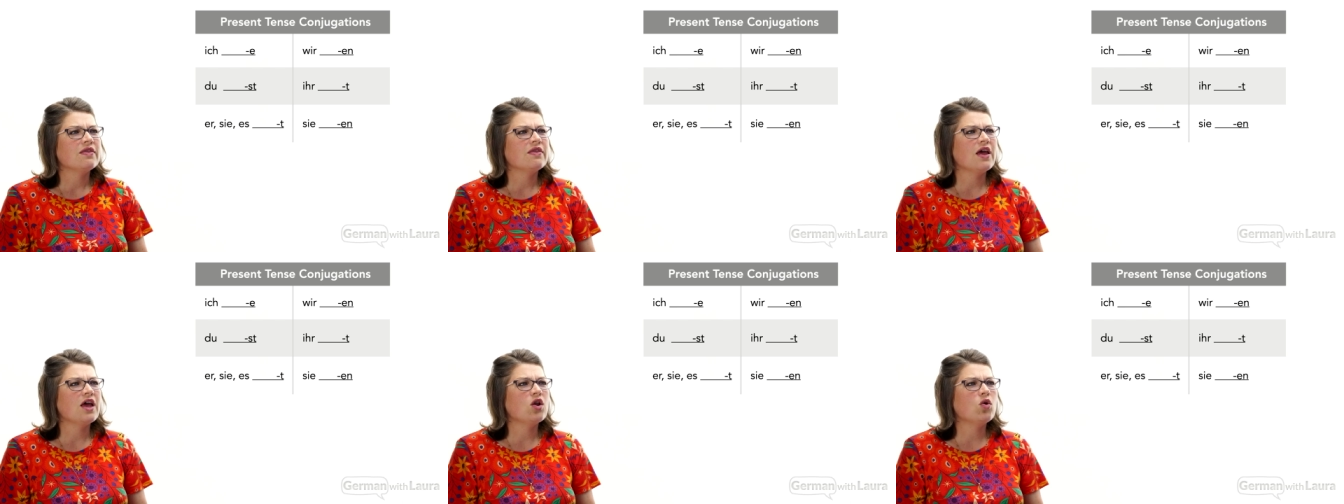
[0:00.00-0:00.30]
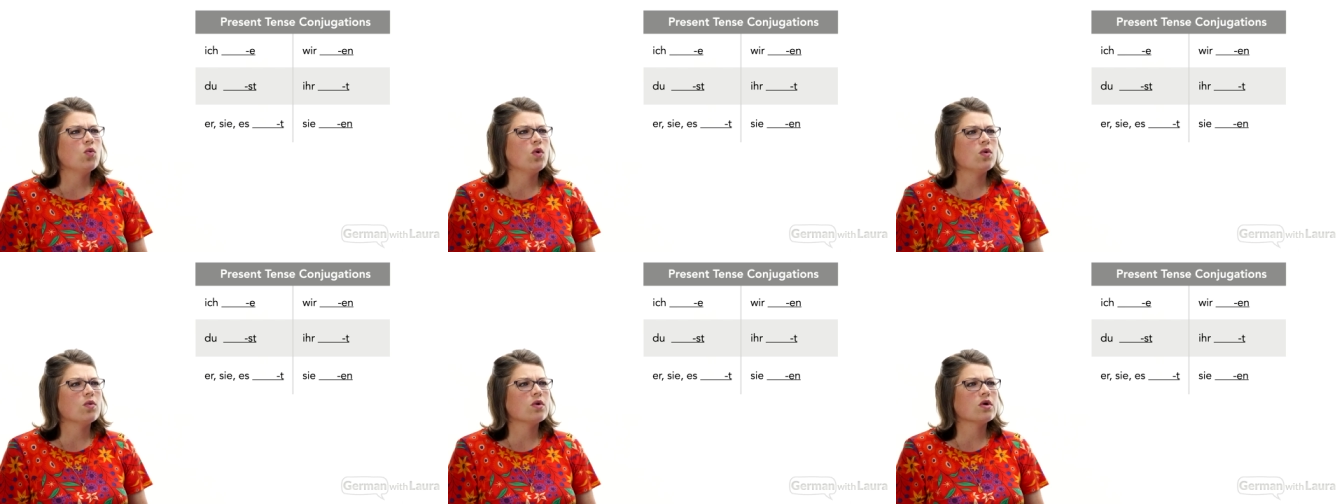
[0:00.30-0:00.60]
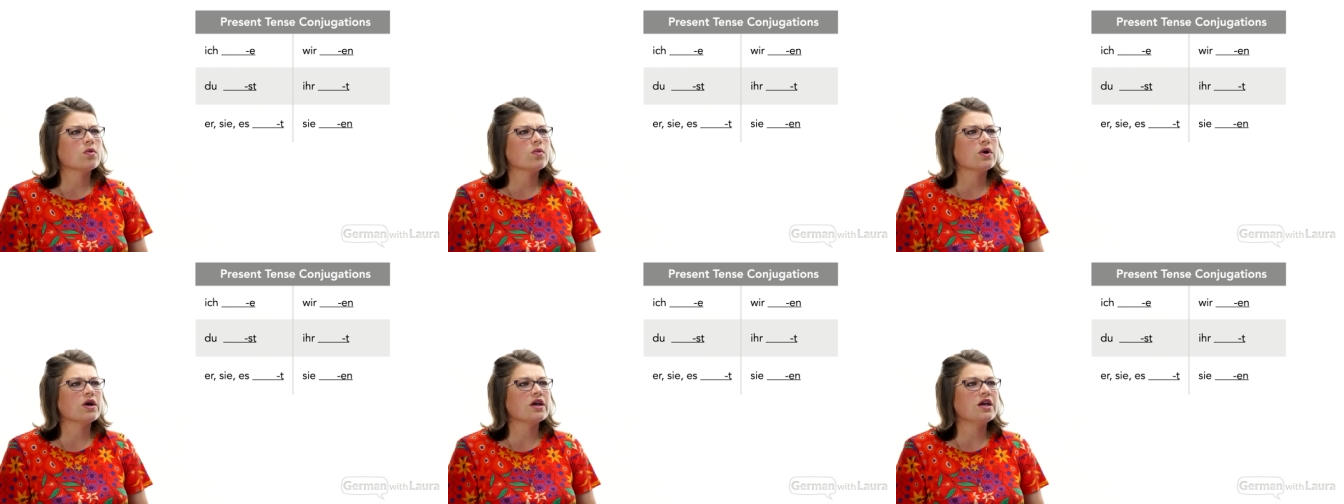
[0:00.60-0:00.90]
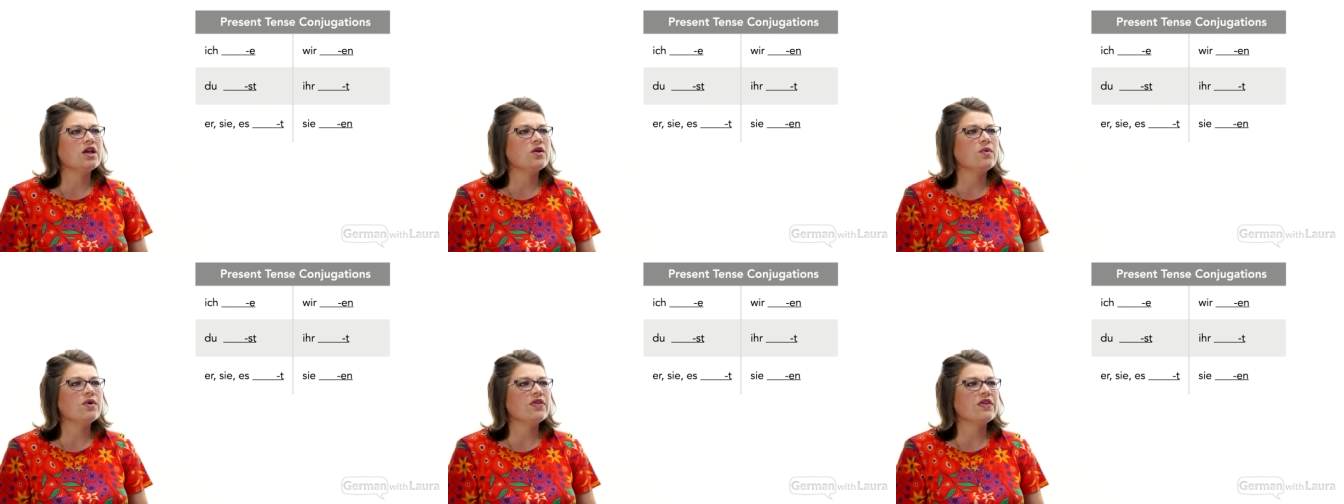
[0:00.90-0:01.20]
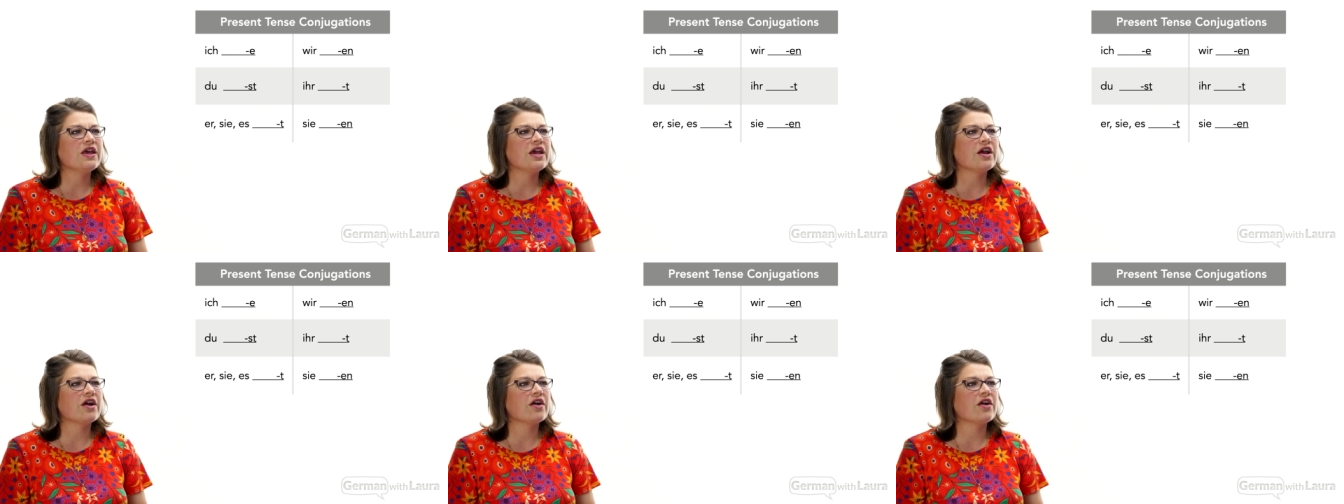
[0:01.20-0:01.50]
then what we're working with
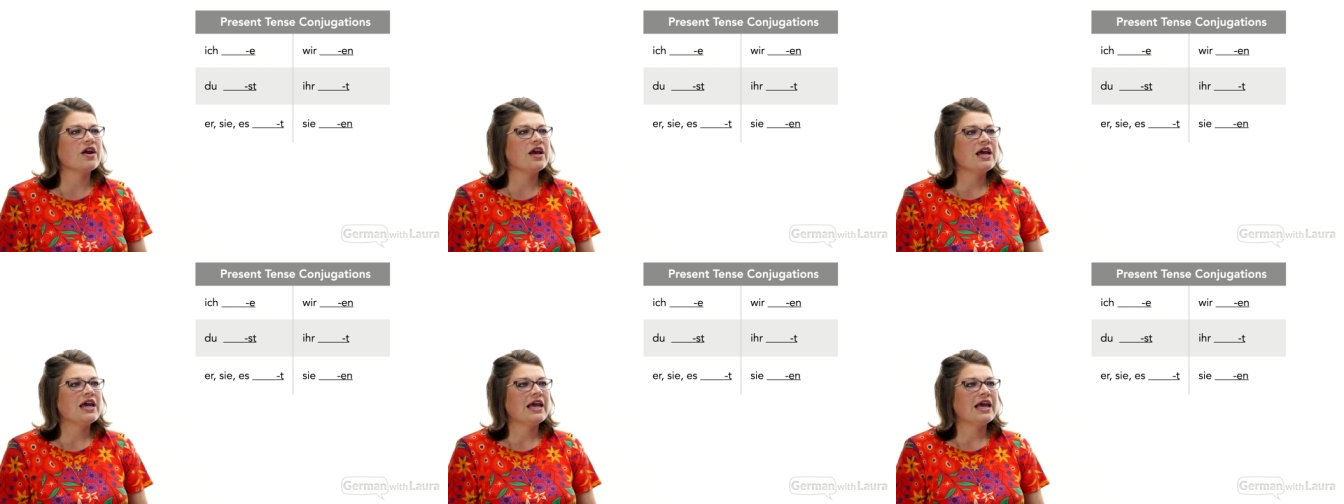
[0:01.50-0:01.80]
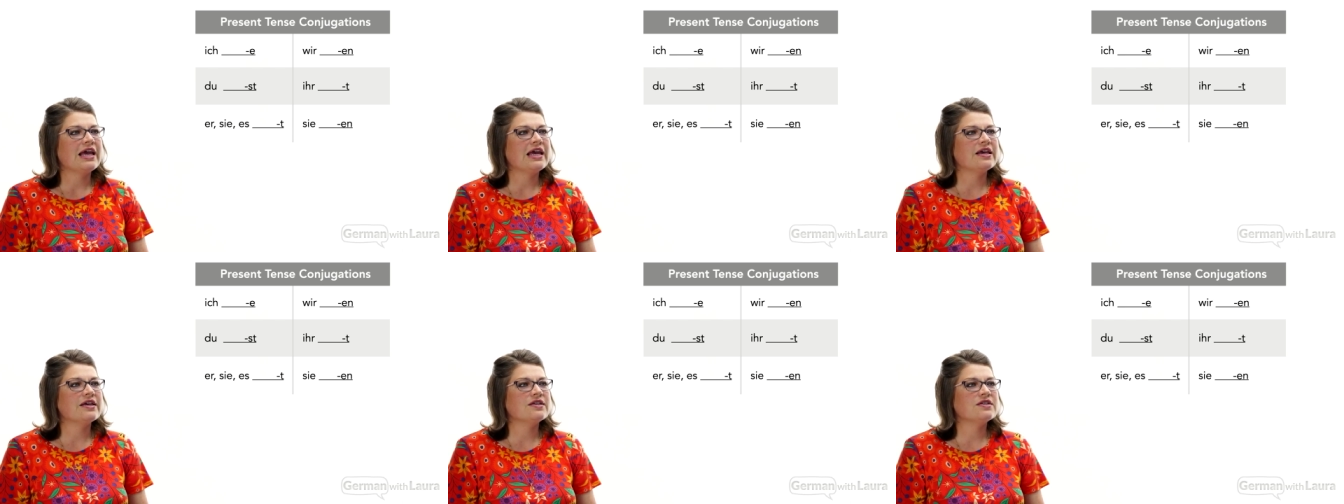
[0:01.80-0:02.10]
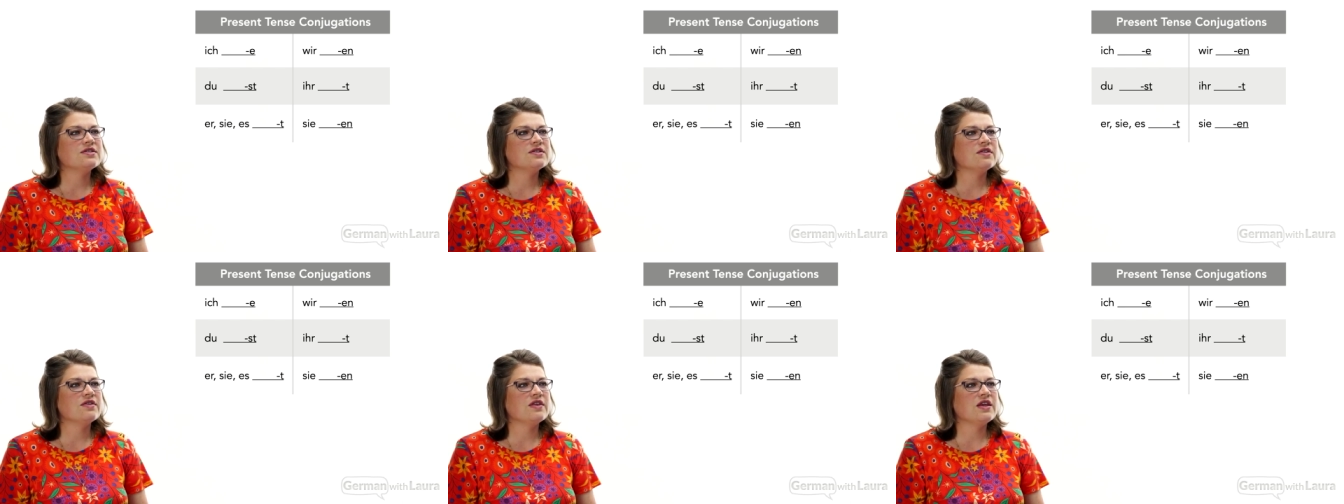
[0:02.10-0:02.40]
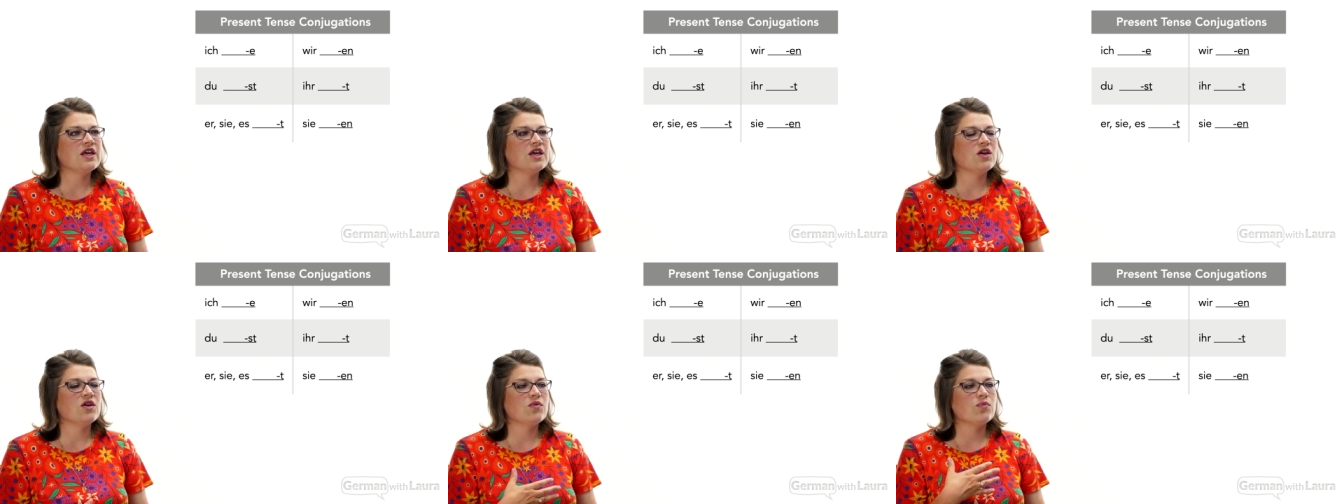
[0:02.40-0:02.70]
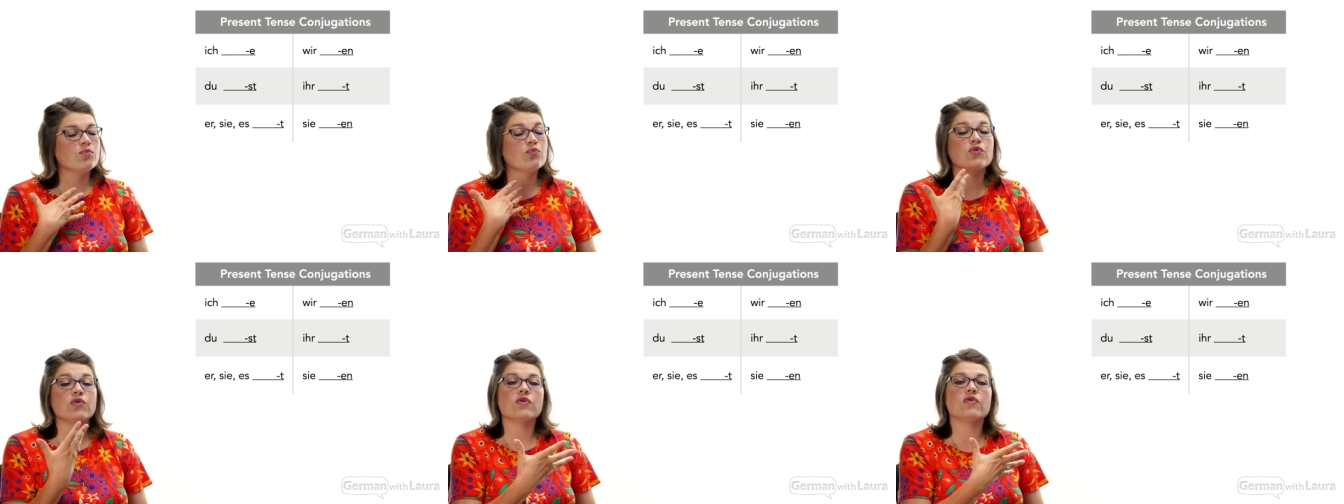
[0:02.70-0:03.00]
here is the,